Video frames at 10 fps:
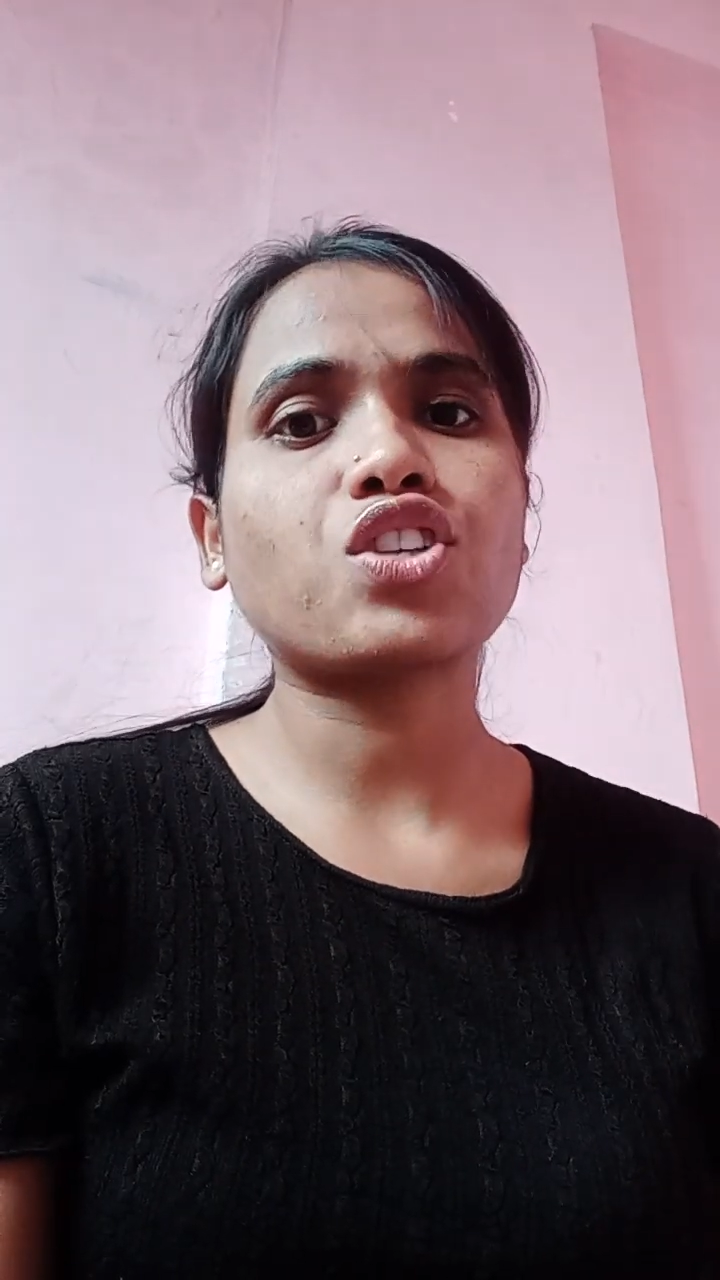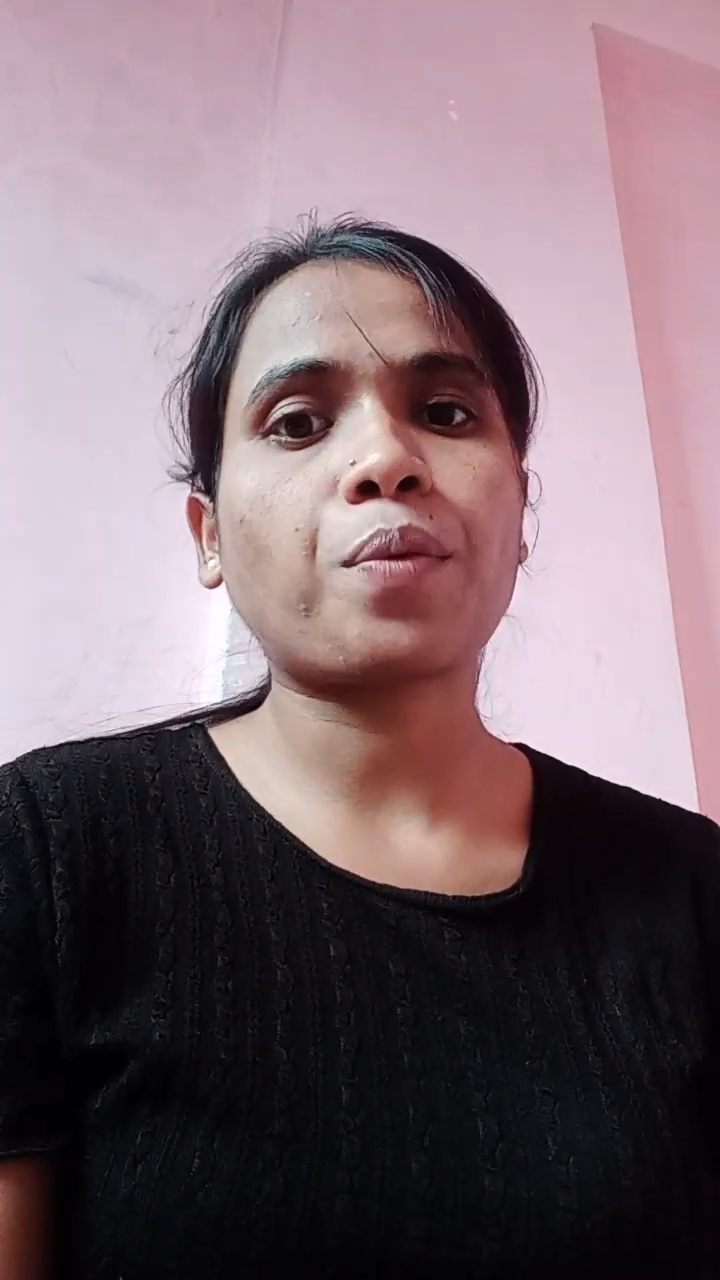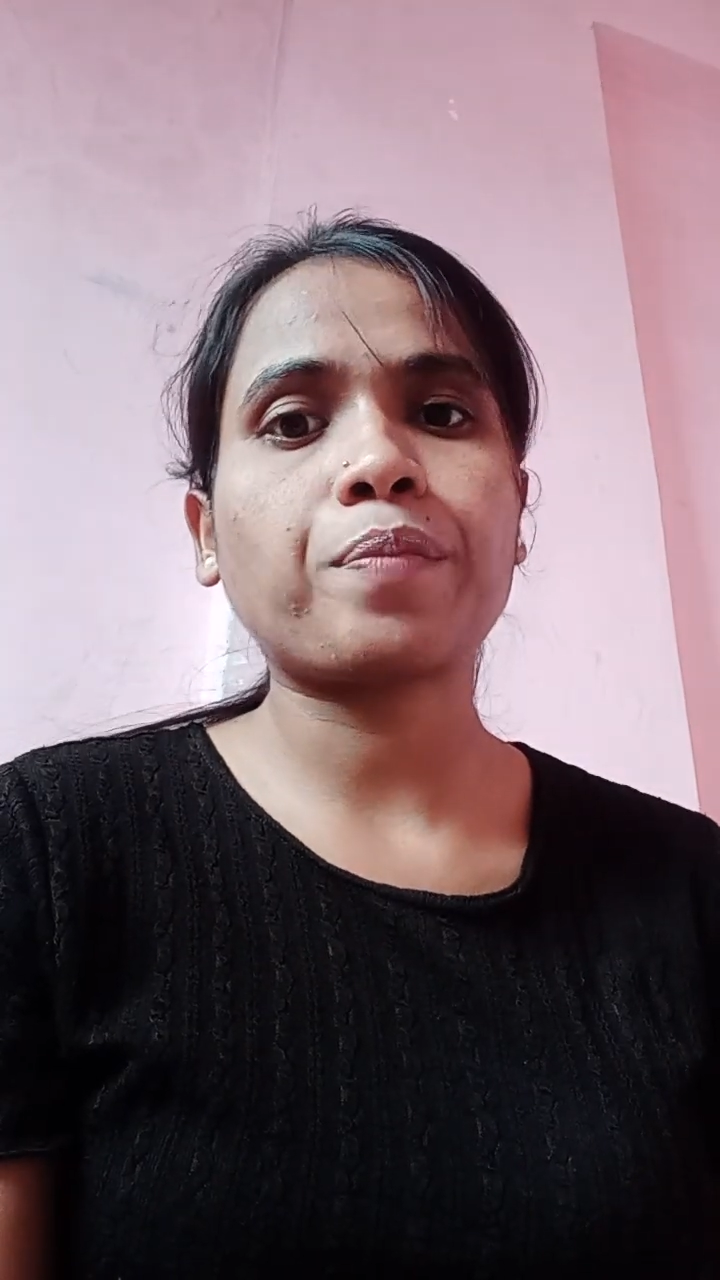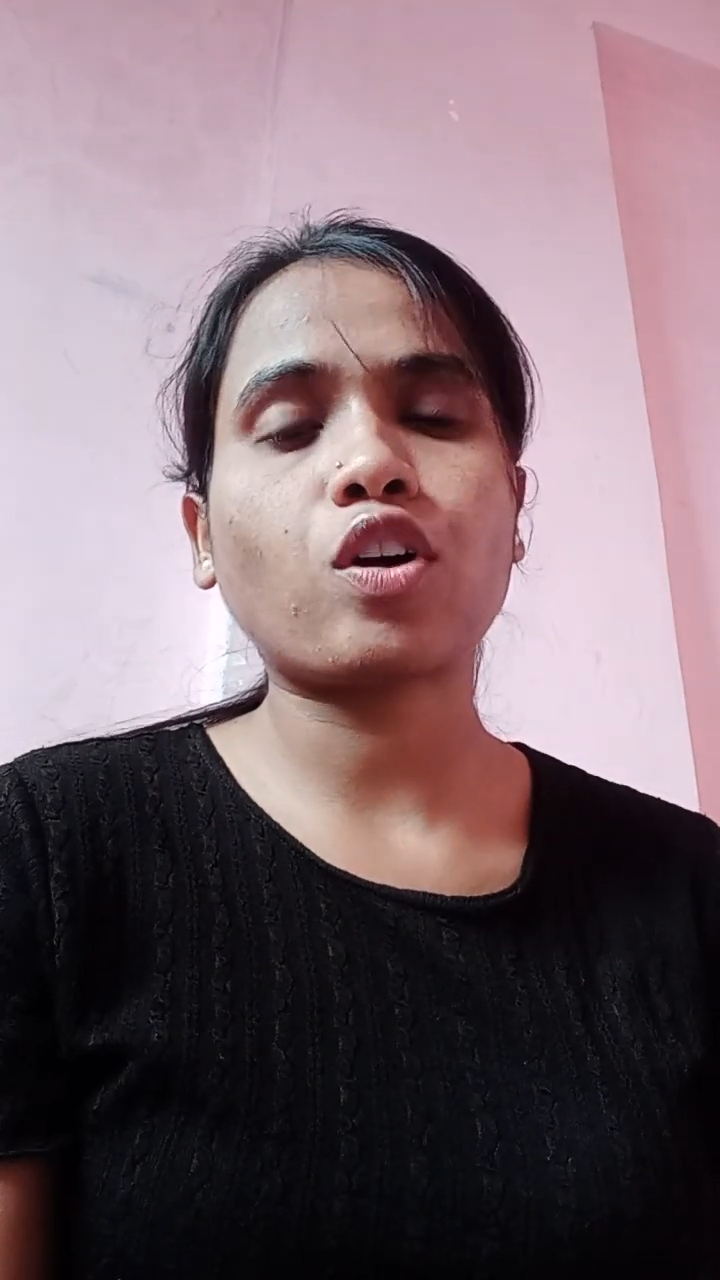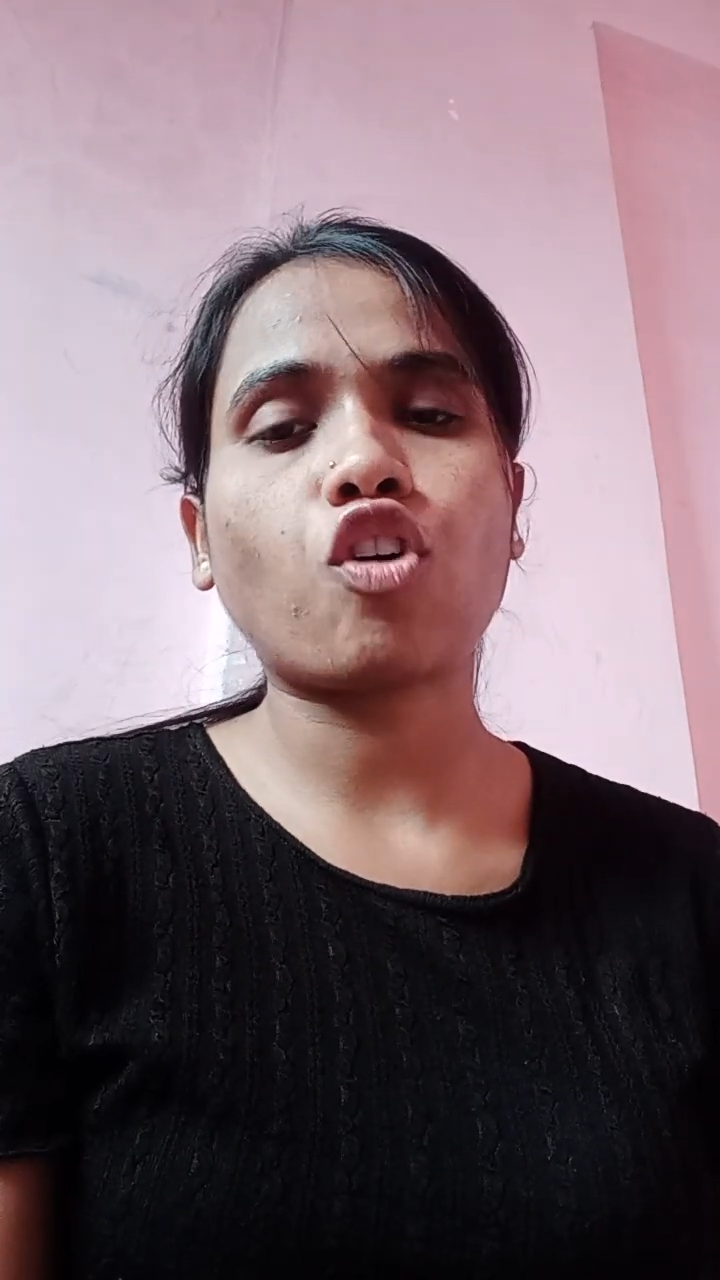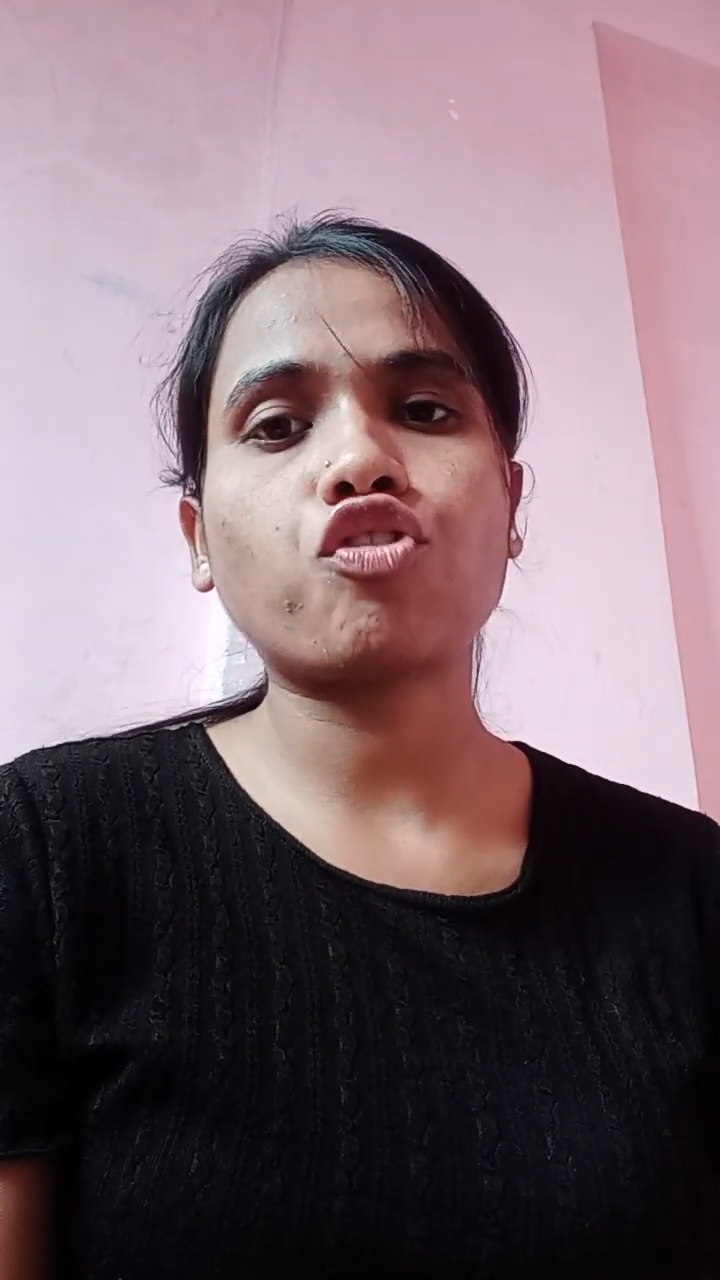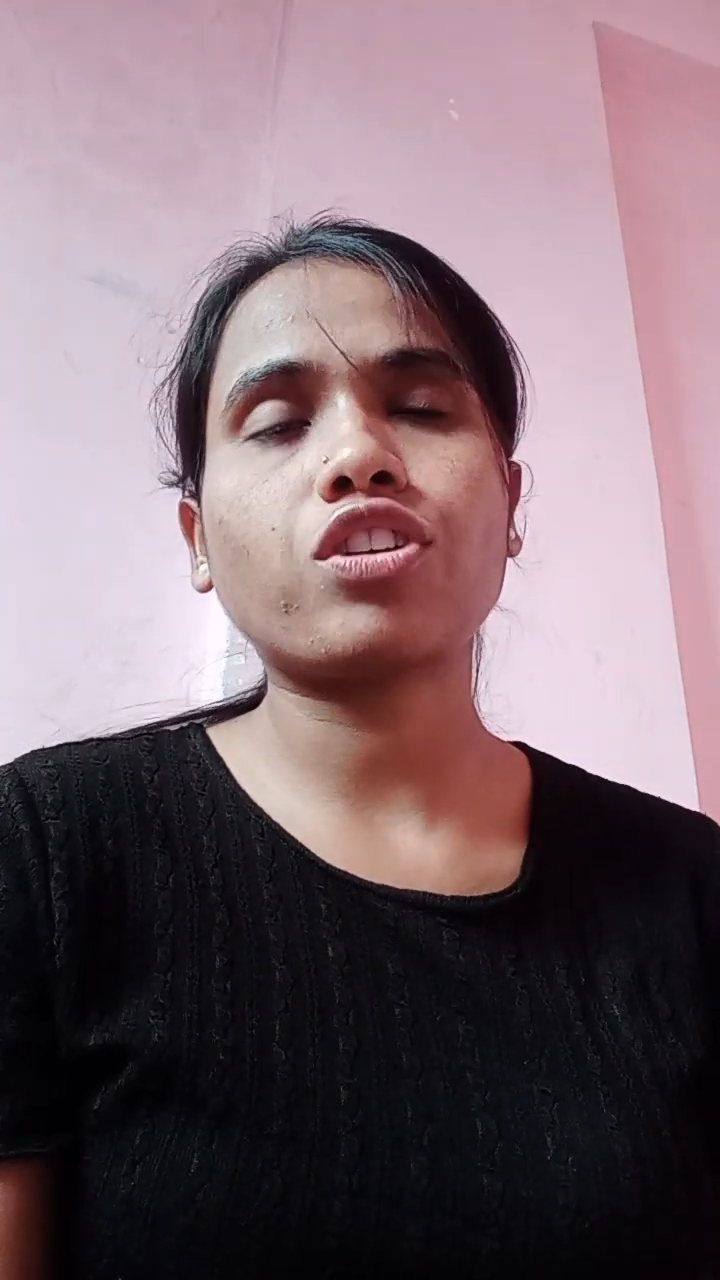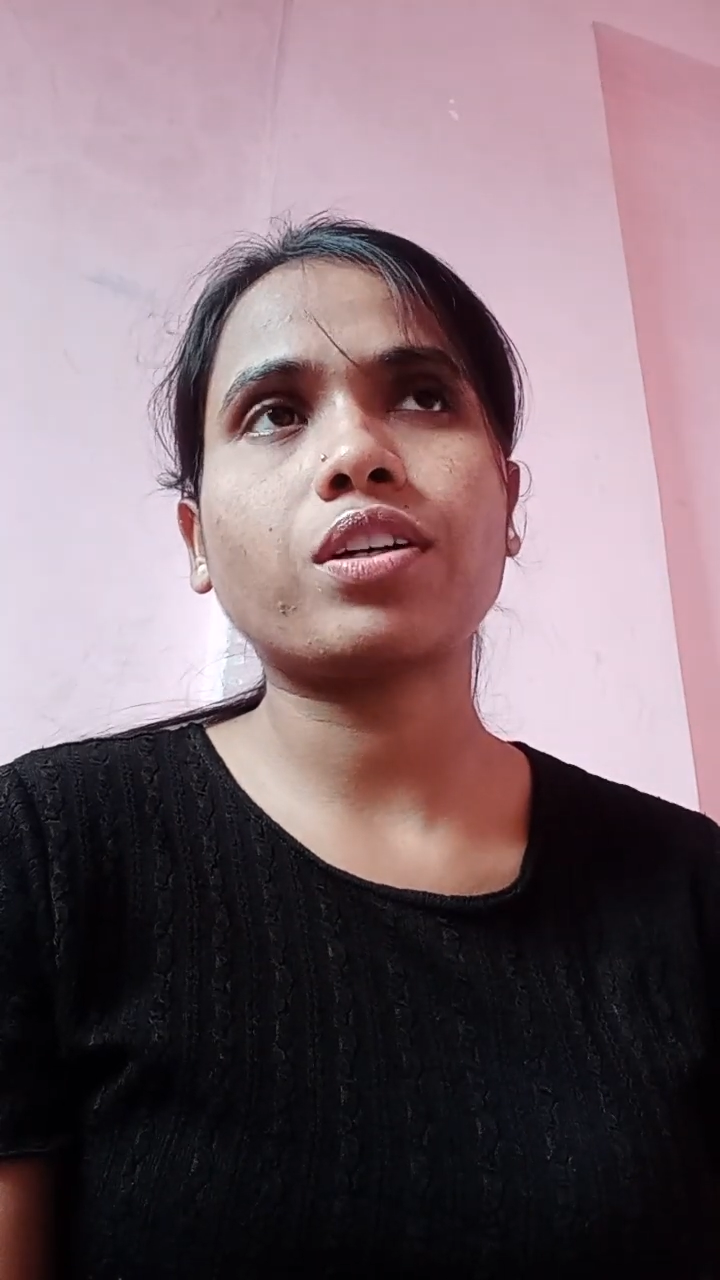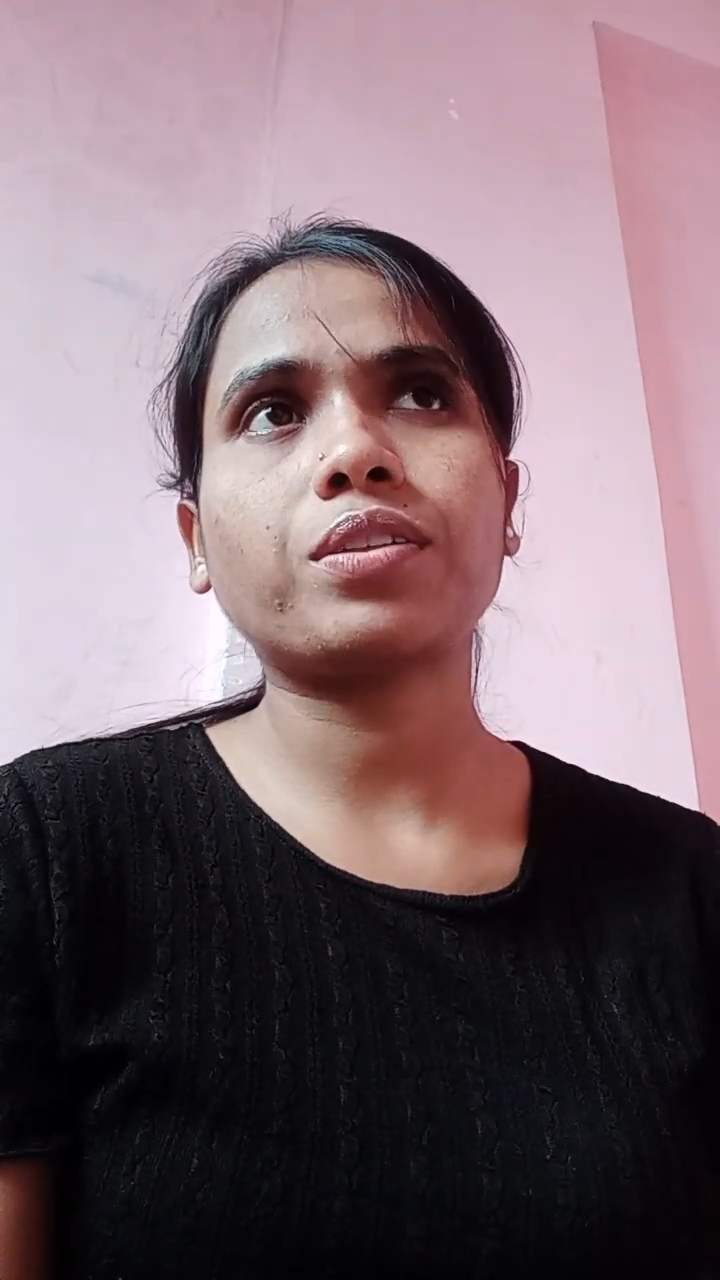number of